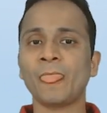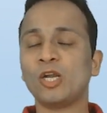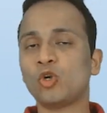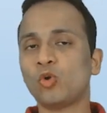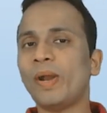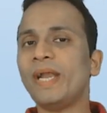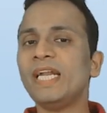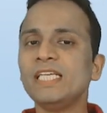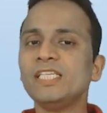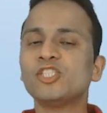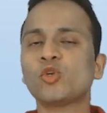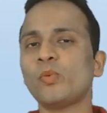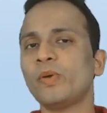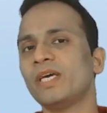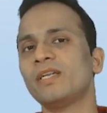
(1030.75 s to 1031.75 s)
20
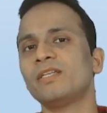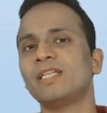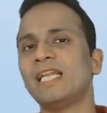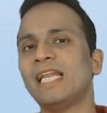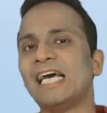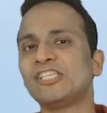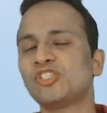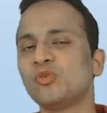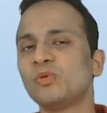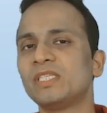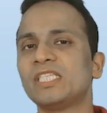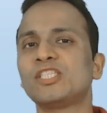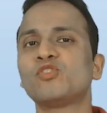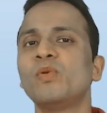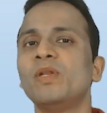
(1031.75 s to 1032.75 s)
square, the last two
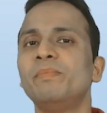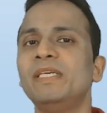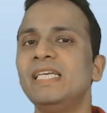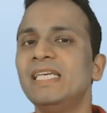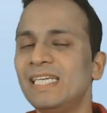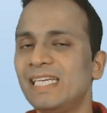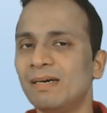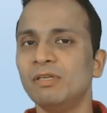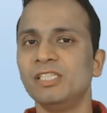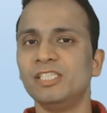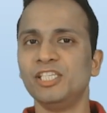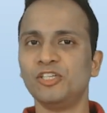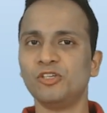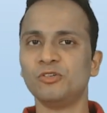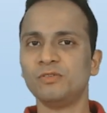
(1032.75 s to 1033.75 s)
digits will be
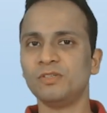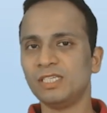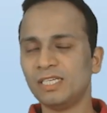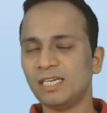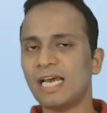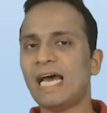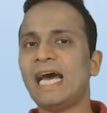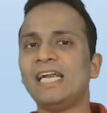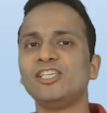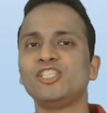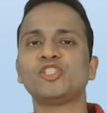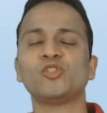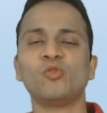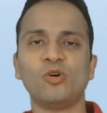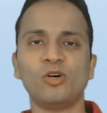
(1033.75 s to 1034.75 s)
00, and
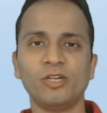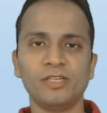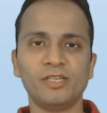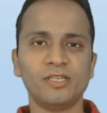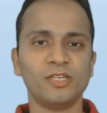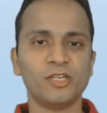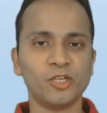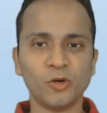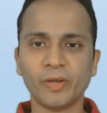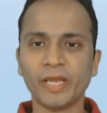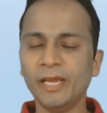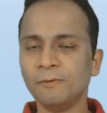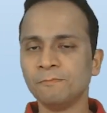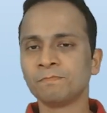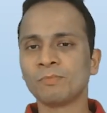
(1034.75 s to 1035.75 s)
so on.
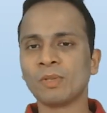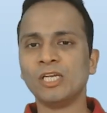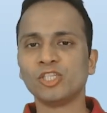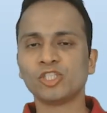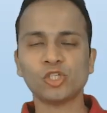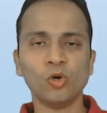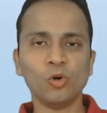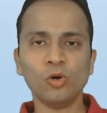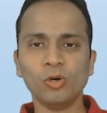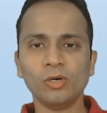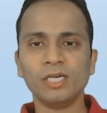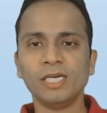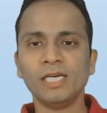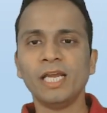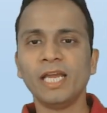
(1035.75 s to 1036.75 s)
Okay. So
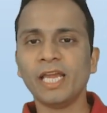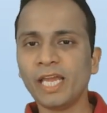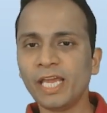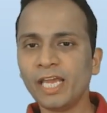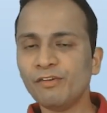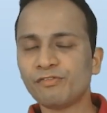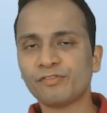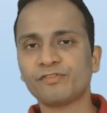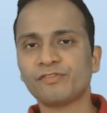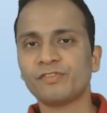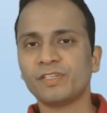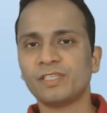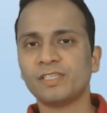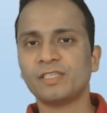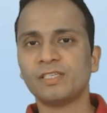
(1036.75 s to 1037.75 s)
if
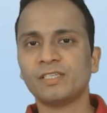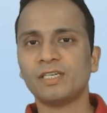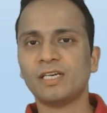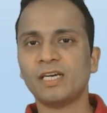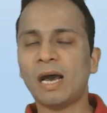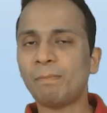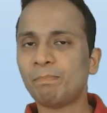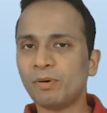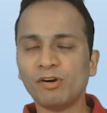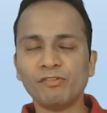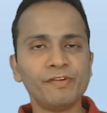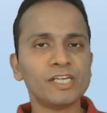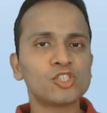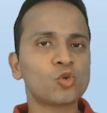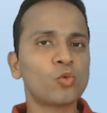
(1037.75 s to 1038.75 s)
a
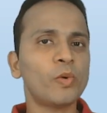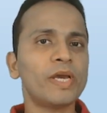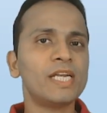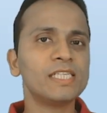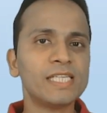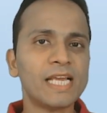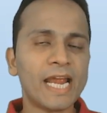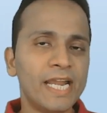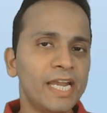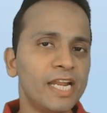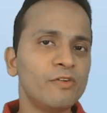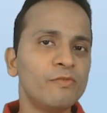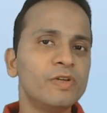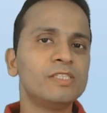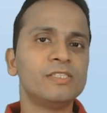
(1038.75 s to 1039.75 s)
perfect square is ending
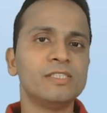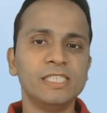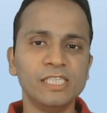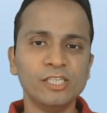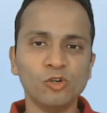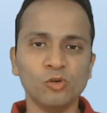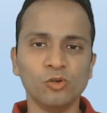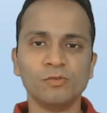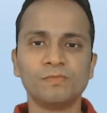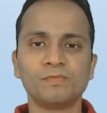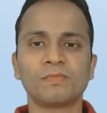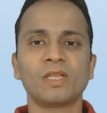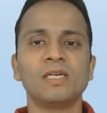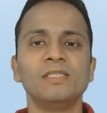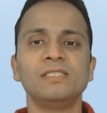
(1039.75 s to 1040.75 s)
with 0,
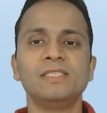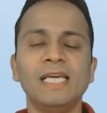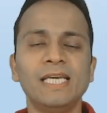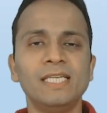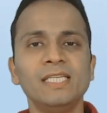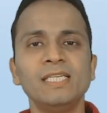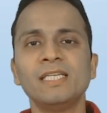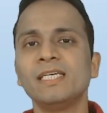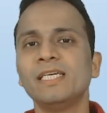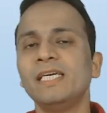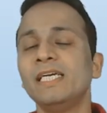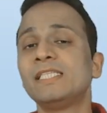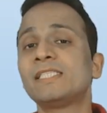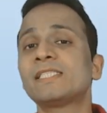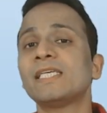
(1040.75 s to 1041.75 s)
then
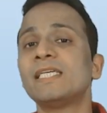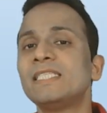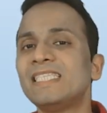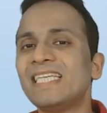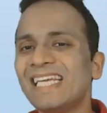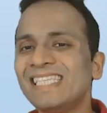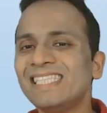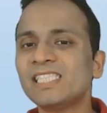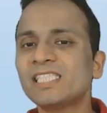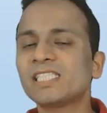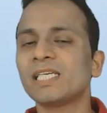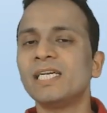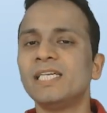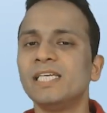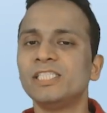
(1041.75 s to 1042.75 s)
its tens
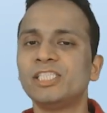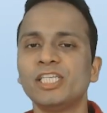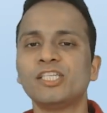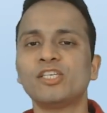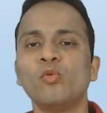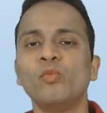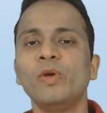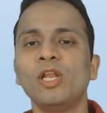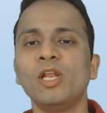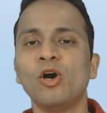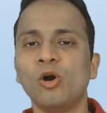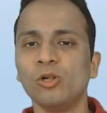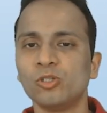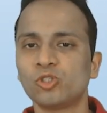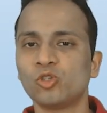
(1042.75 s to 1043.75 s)
digit will
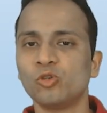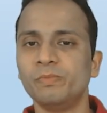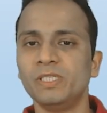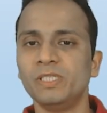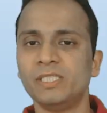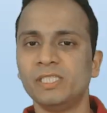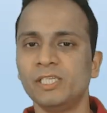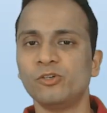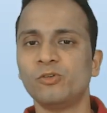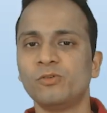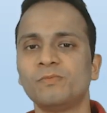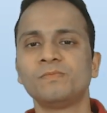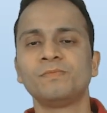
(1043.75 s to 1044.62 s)
also be 0.